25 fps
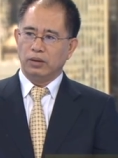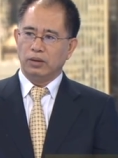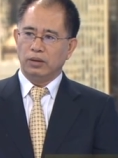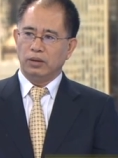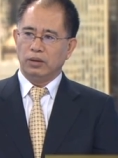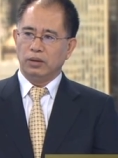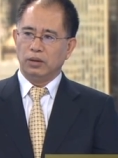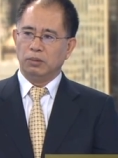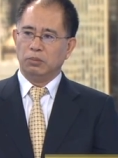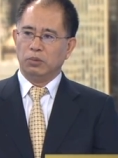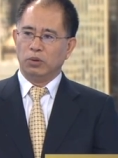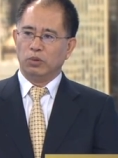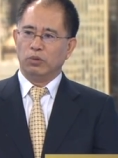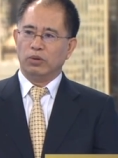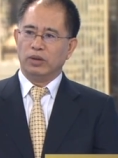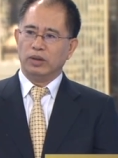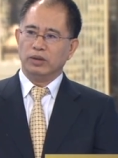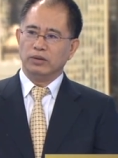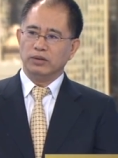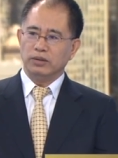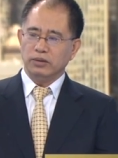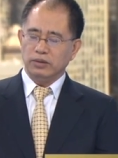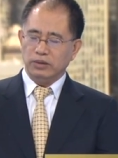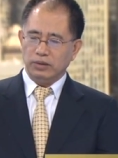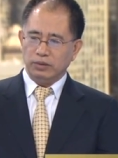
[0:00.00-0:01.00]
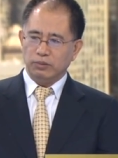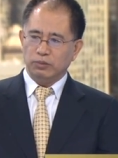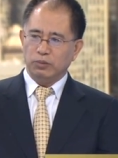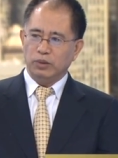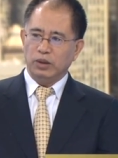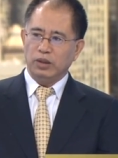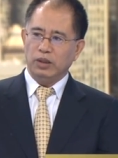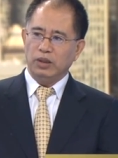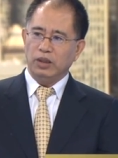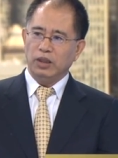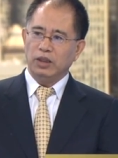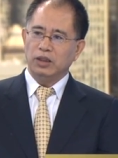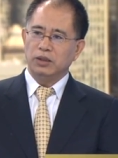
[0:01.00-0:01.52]
number one,
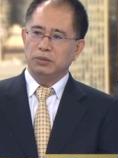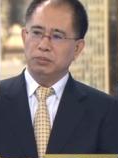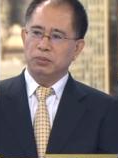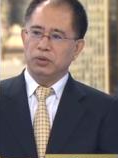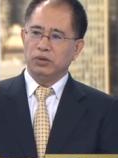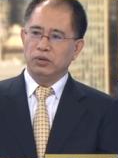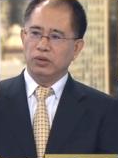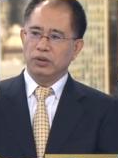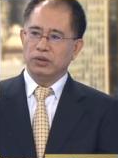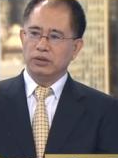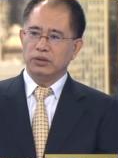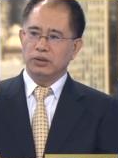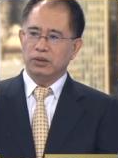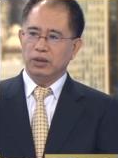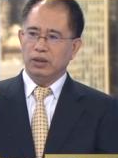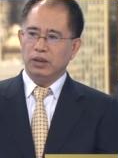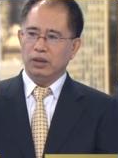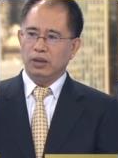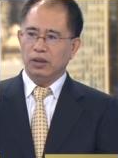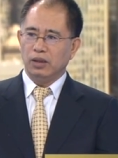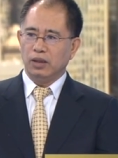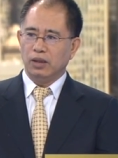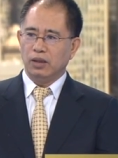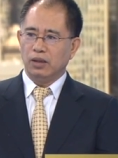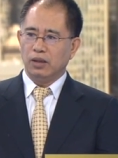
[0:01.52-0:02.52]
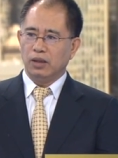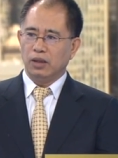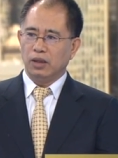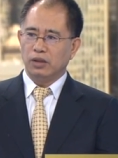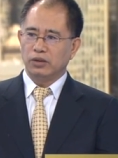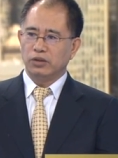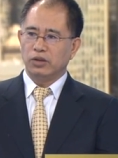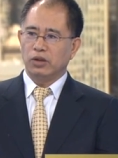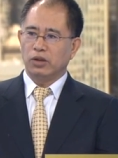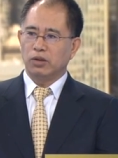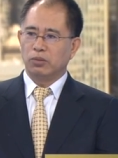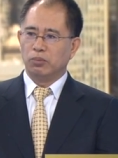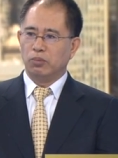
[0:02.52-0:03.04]
we experienced the
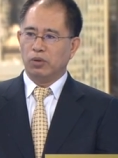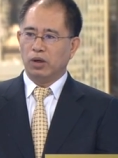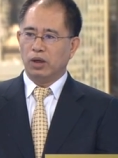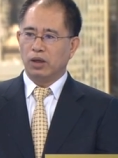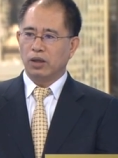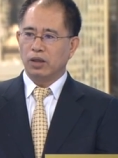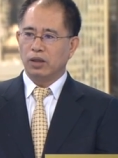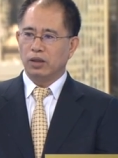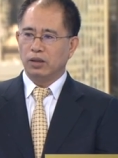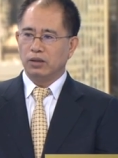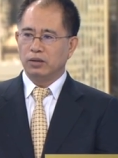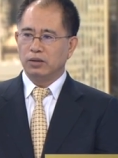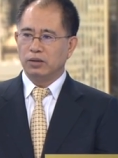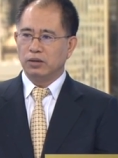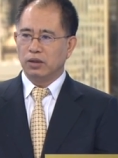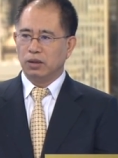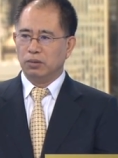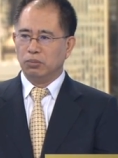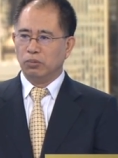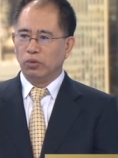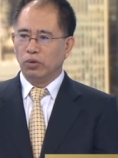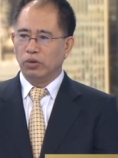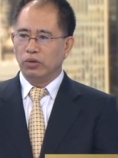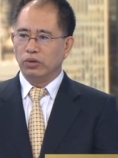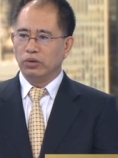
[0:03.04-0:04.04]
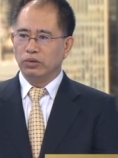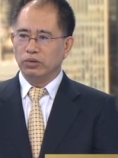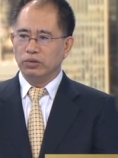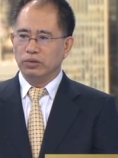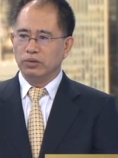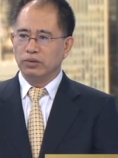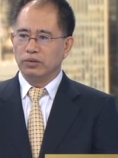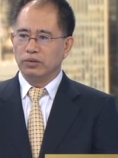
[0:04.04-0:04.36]
stock market turmoil